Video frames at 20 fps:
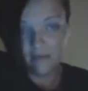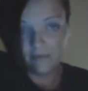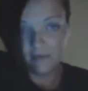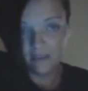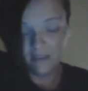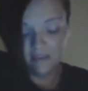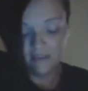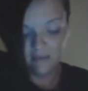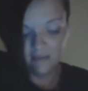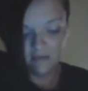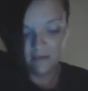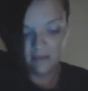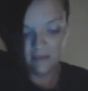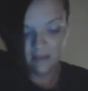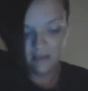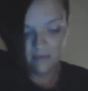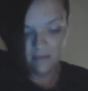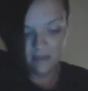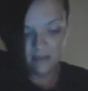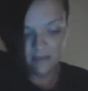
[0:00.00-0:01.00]
0.5
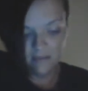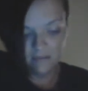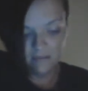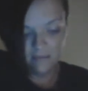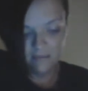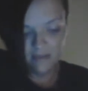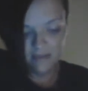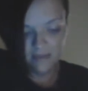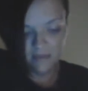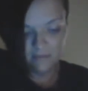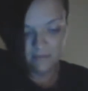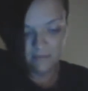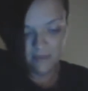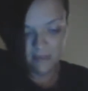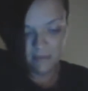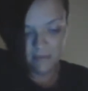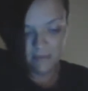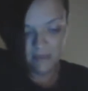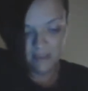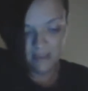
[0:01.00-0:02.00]
kilogram of
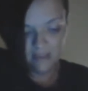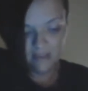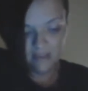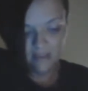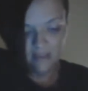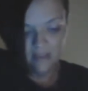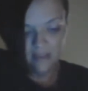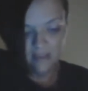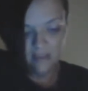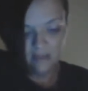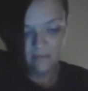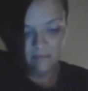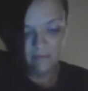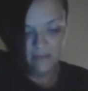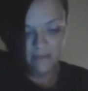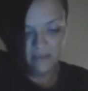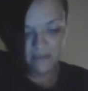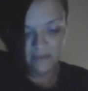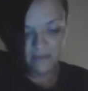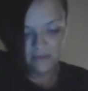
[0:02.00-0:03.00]
methamphetamine
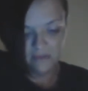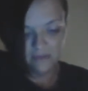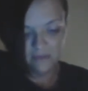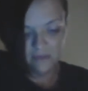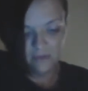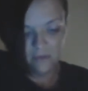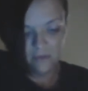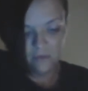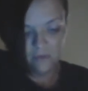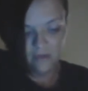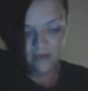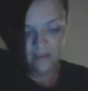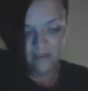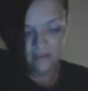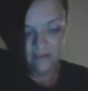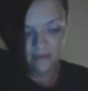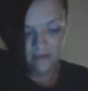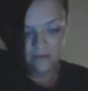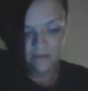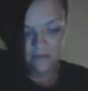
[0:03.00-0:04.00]
mixture,
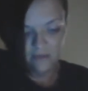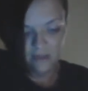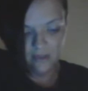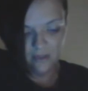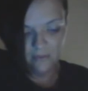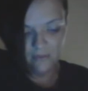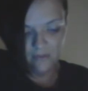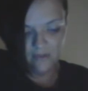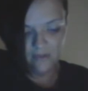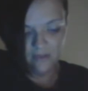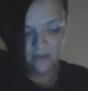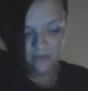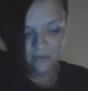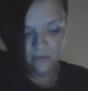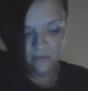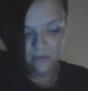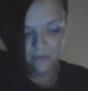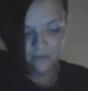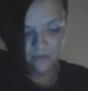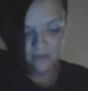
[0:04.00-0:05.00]
or a little
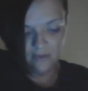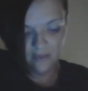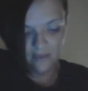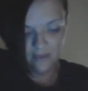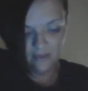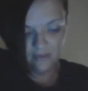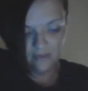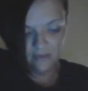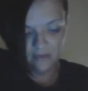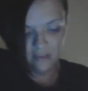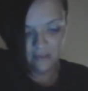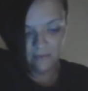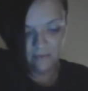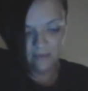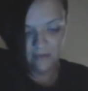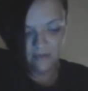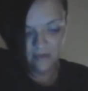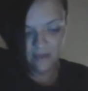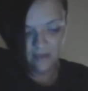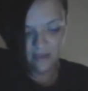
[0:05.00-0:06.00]
over 0.25
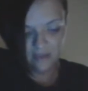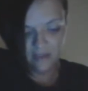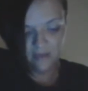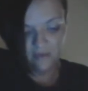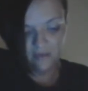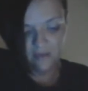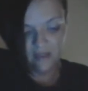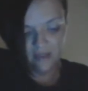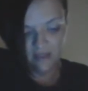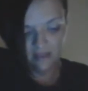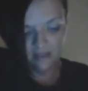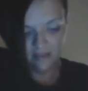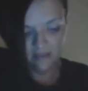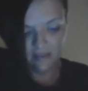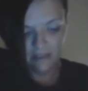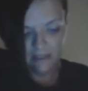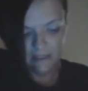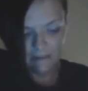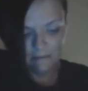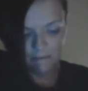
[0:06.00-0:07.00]
kilogram of crack
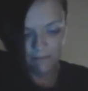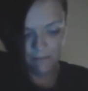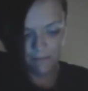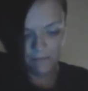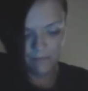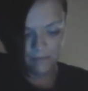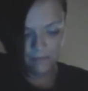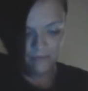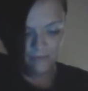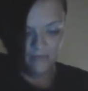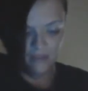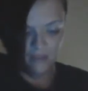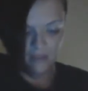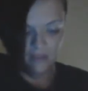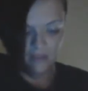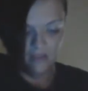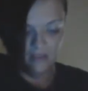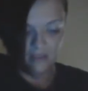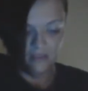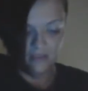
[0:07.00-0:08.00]
cocaine.
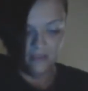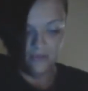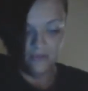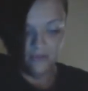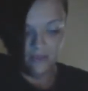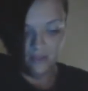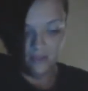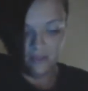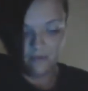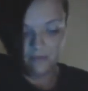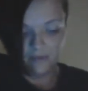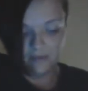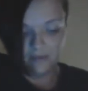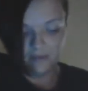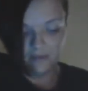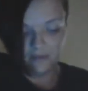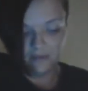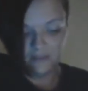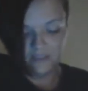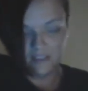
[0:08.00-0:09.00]
Drug
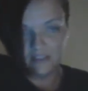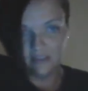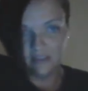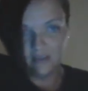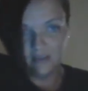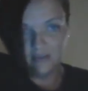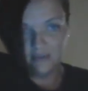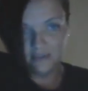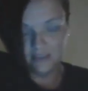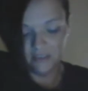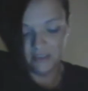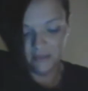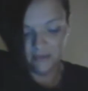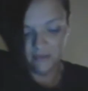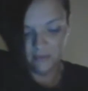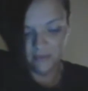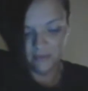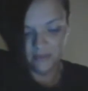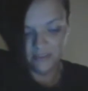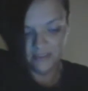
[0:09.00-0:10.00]
offenders can
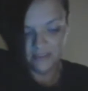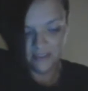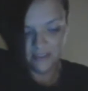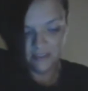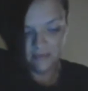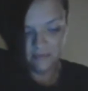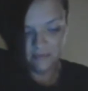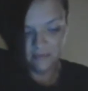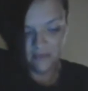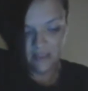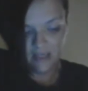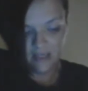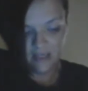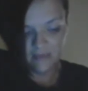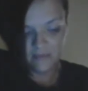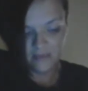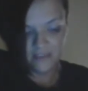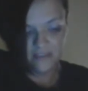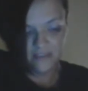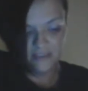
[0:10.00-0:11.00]
also receive
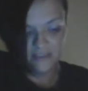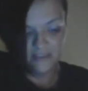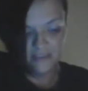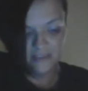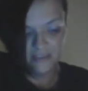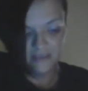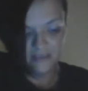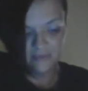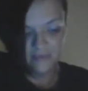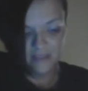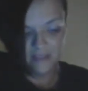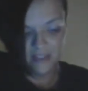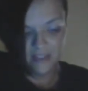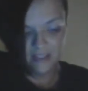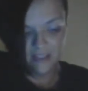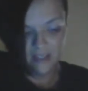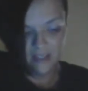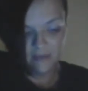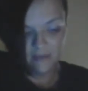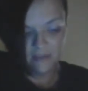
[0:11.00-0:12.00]
life sentences
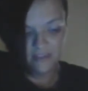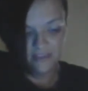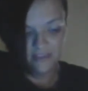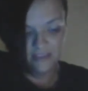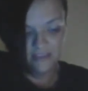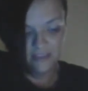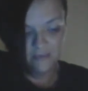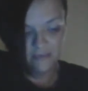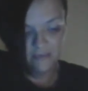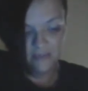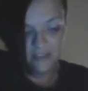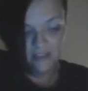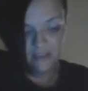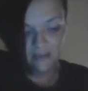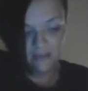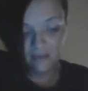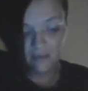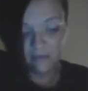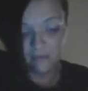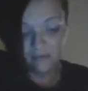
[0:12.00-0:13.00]
if they have a
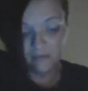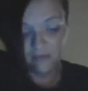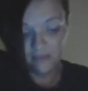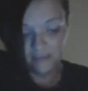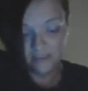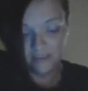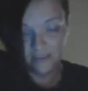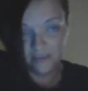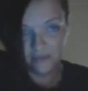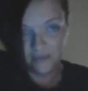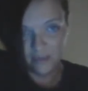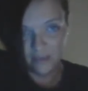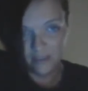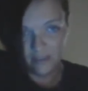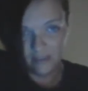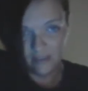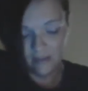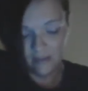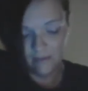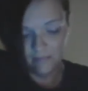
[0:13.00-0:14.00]
significant criminal
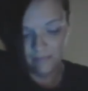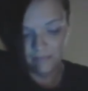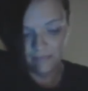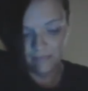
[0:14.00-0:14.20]
history,